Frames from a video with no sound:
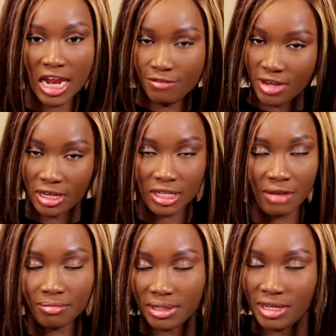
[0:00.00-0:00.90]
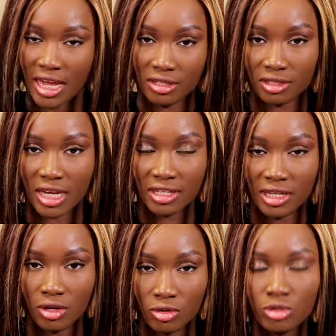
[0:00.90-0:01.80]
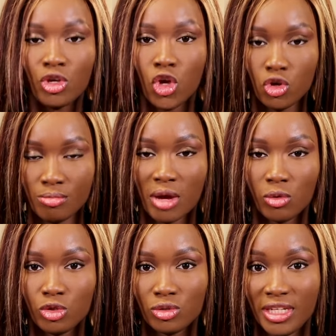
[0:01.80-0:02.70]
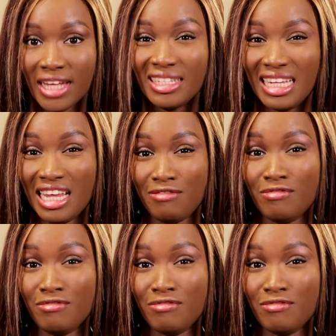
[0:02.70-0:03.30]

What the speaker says: if you are the type of person that exercises a lot, you might want to get a